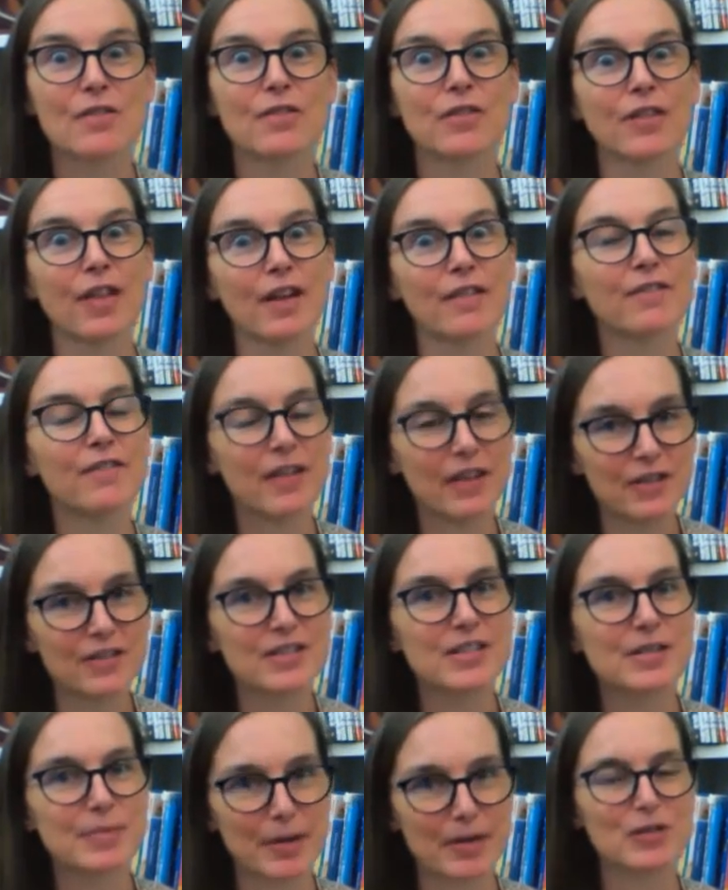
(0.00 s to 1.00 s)
for that
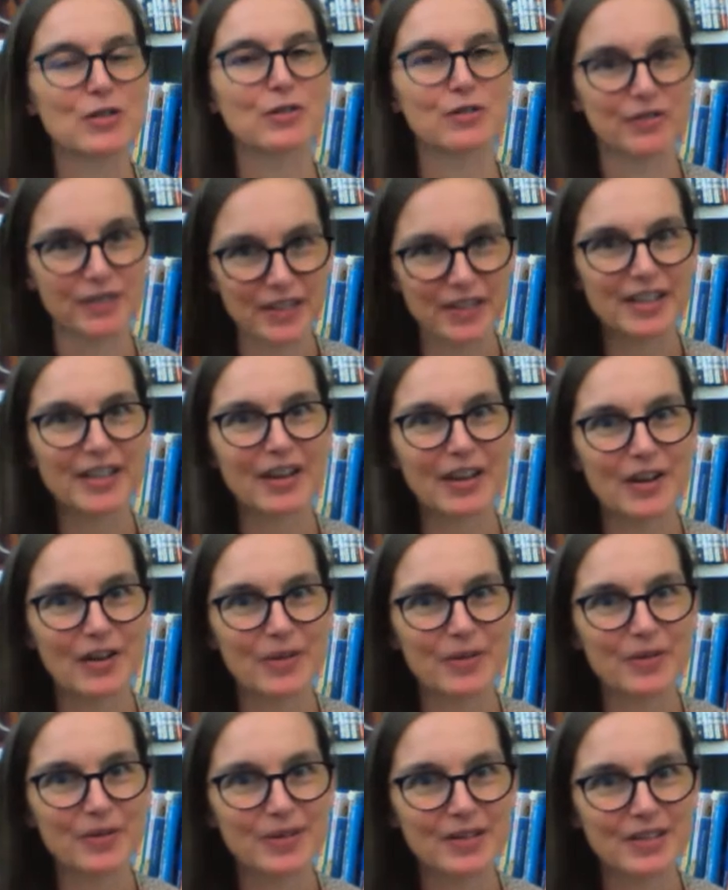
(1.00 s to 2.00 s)
very special
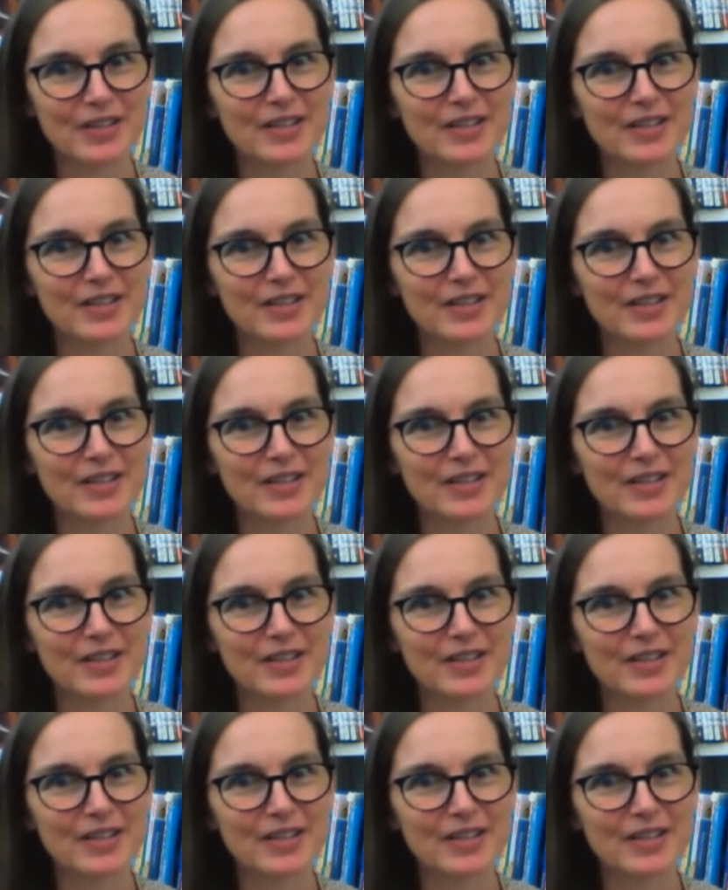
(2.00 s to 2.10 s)
video.